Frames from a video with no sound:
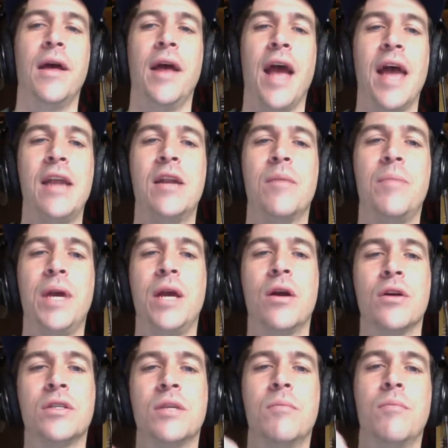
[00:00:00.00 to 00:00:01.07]
and it
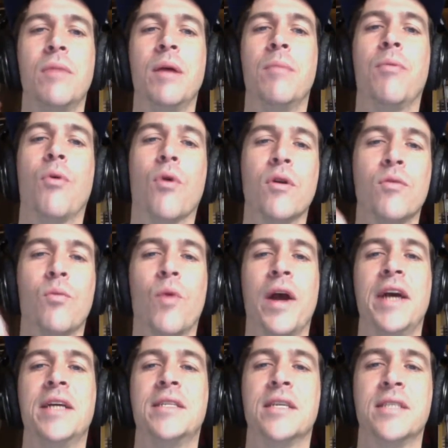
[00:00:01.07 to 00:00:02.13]
appears in important
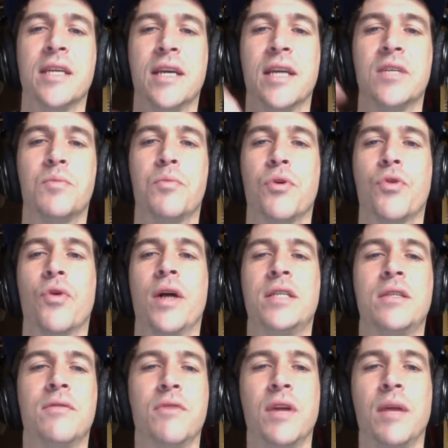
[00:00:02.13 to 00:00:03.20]
ways as it gets
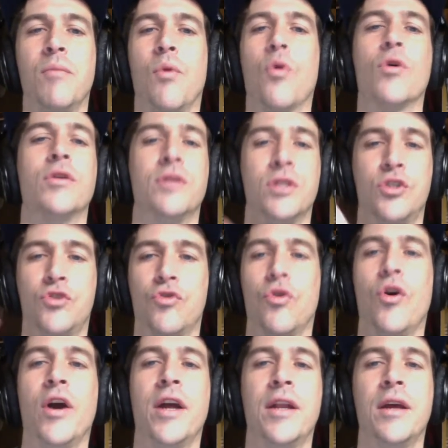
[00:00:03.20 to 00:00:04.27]
progressively more
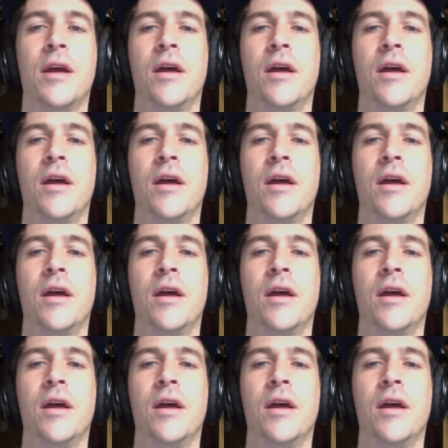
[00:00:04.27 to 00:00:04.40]
destroyed